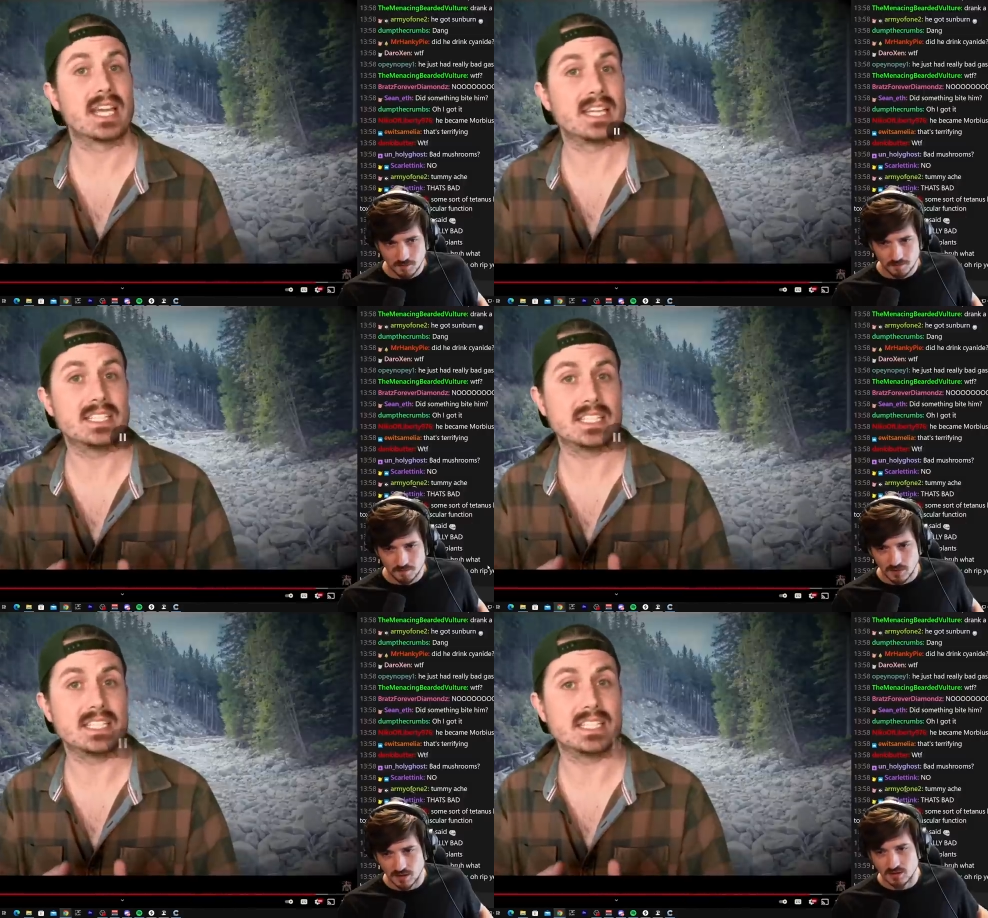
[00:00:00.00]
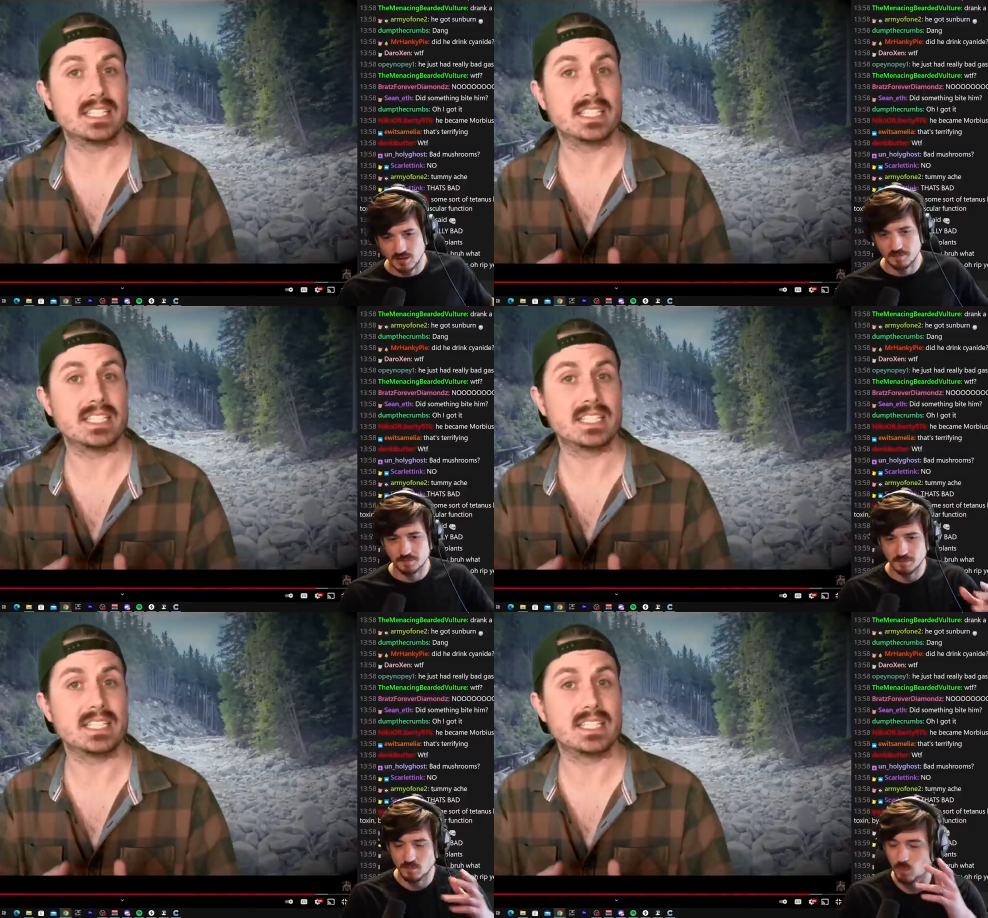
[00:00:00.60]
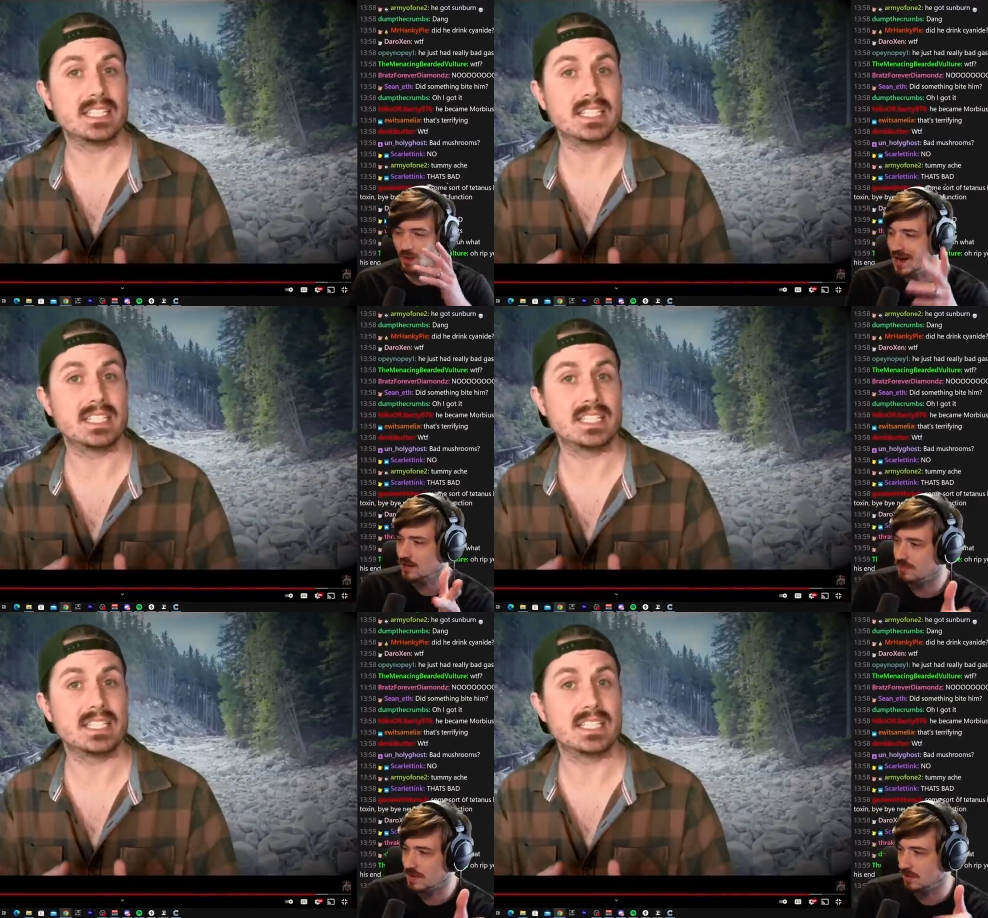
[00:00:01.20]
Speaker 1: and.
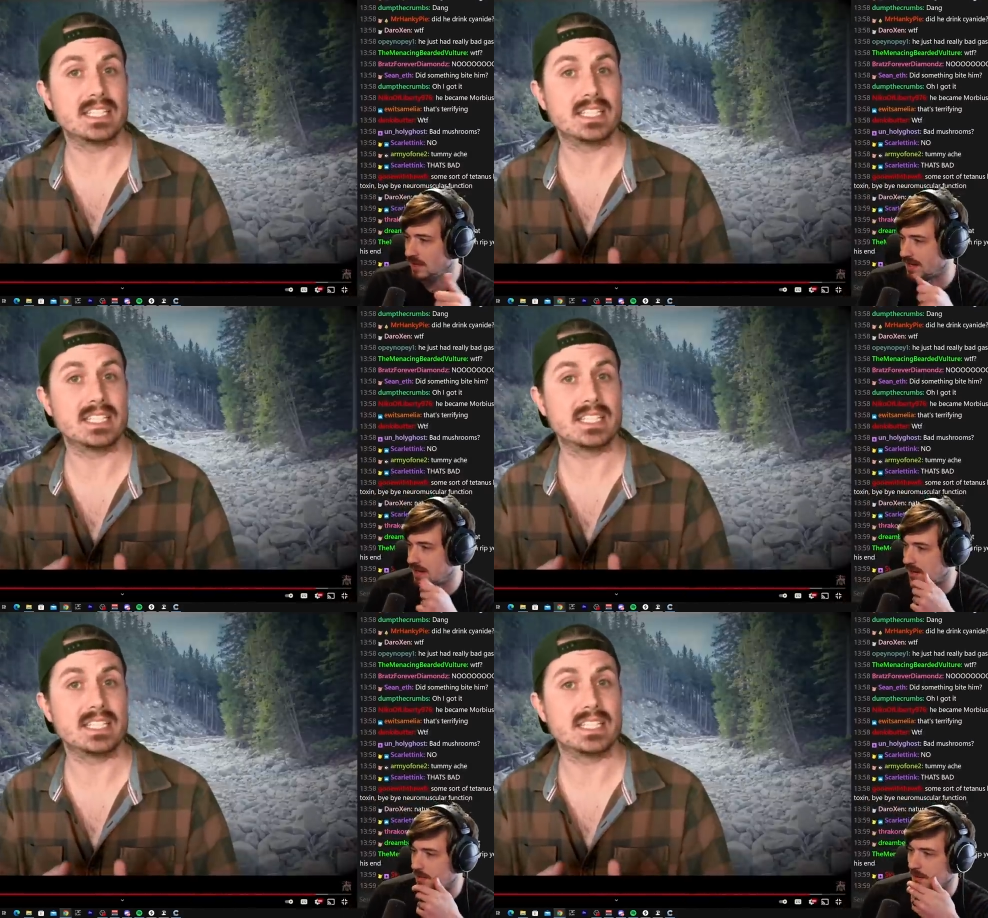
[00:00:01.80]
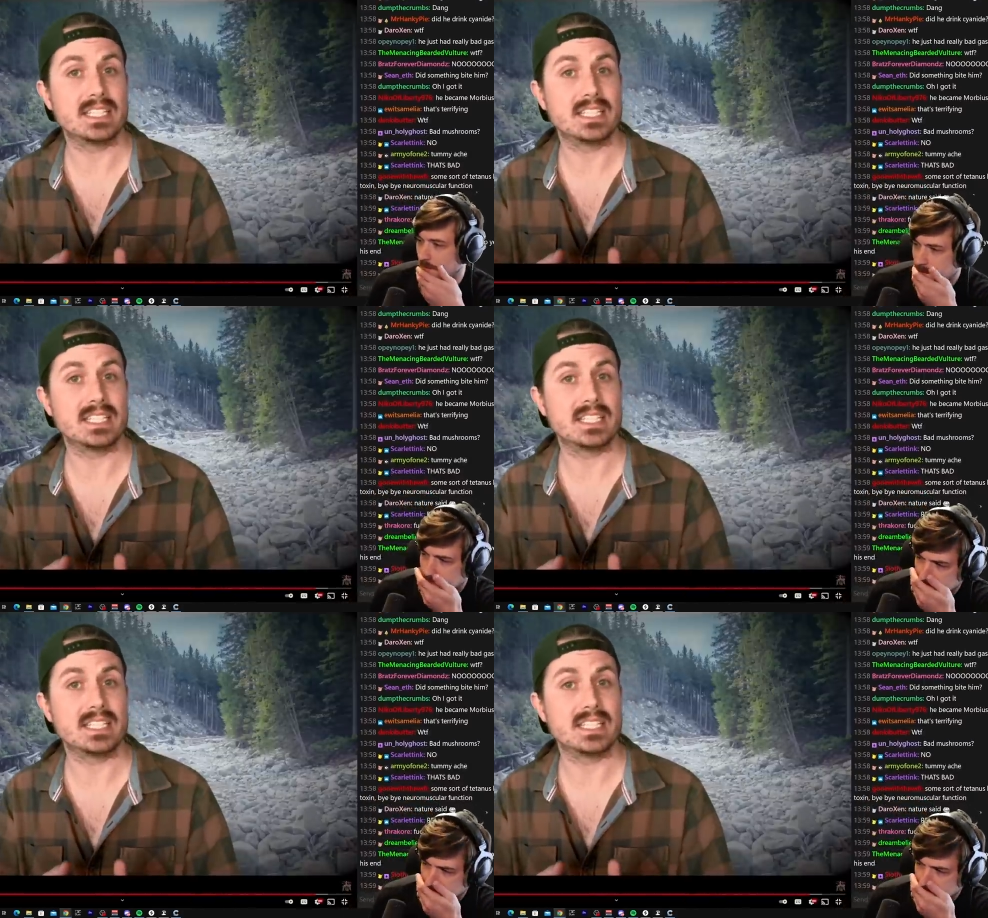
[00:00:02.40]
Why do people like camping?